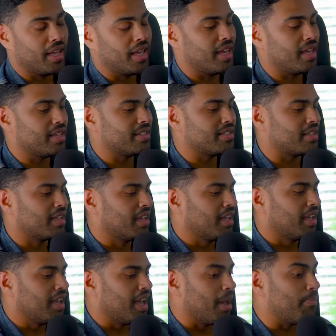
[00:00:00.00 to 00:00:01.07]
his
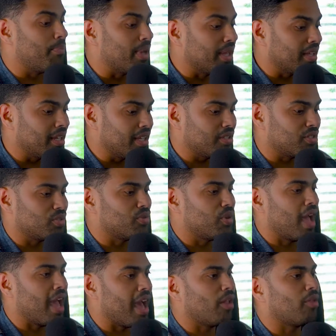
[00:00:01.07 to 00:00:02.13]
ability to
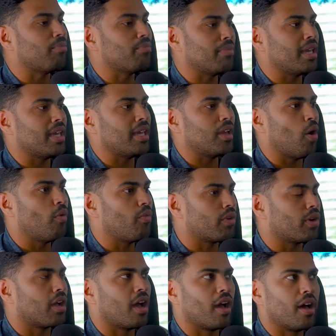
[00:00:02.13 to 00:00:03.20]
help me
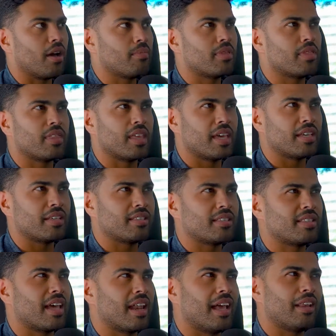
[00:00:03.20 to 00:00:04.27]
overcome things
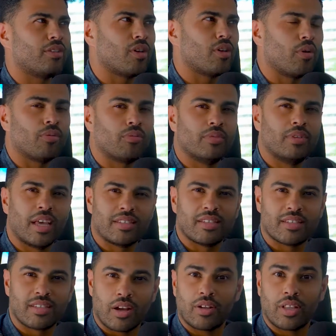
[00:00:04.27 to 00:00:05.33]
that I don't
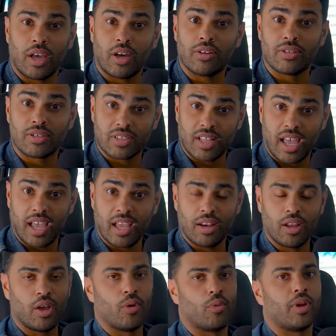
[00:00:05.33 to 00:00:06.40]
necessarily understand
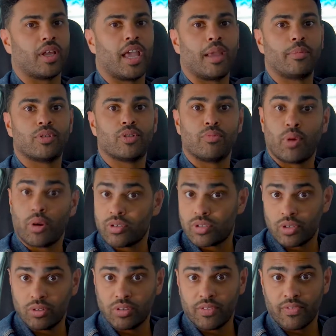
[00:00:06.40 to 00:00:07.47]
when it came to
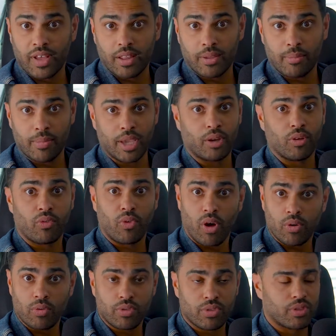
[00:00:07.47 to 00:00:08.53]
personal development,
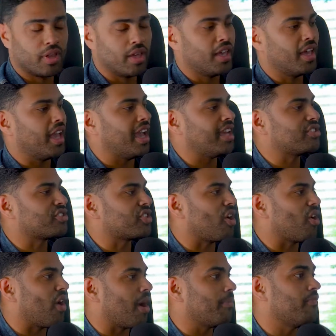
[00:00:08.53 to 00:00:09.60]
growth. And so
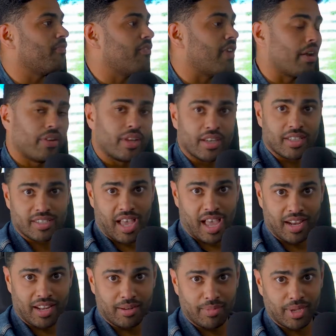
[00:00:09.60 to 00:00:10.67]
I'm very
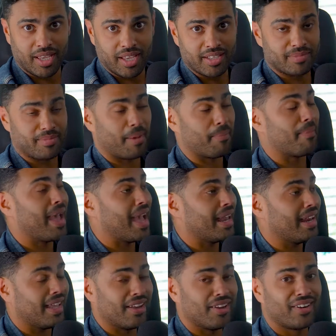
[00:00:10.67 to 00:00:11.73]
excited because my man
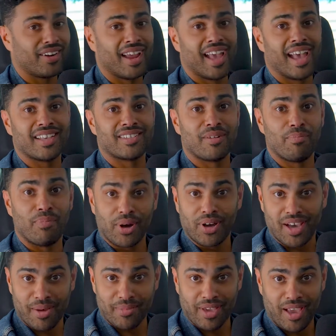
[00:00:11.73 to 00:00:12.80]
here has a book
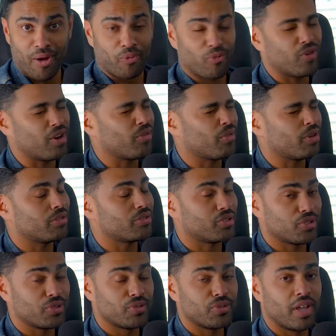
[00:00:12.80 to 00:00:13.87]
coming out real
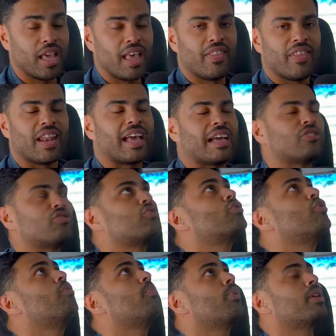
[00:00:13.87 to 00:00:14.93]
soon that I got
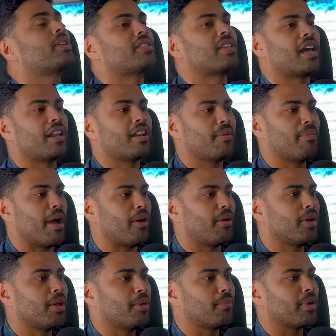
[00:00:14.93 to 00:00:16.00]
super excited about
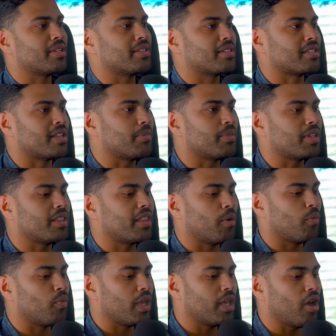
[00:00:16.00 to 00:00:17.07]
because it's something that
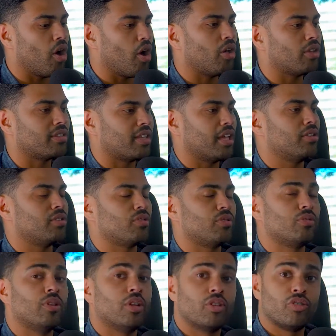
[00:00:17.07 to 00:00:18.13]
we all tend
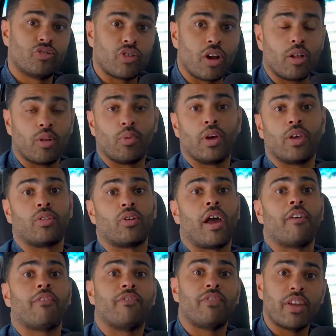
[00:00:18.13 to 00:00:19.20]
to struggle with or have
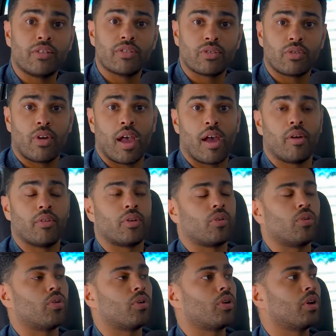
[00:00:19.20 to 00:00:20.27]
fears around
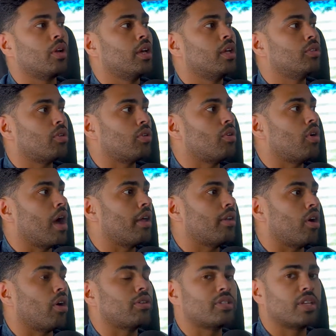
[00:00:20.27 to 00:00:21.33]
or don't know how to
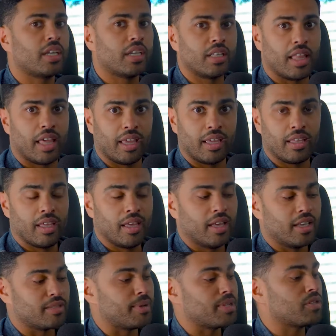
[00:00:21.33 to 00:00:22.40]
articulate,
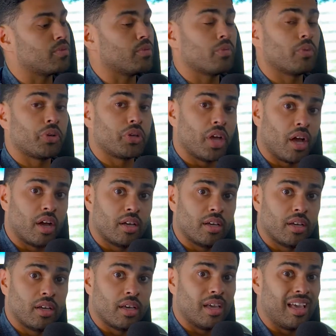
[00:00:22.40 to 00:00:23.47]
especially when we're young
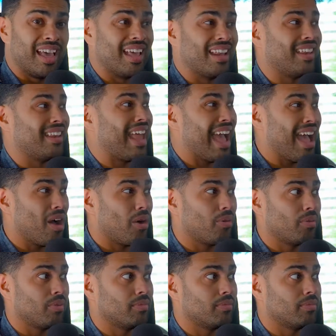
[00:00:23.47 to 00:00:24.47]
and now,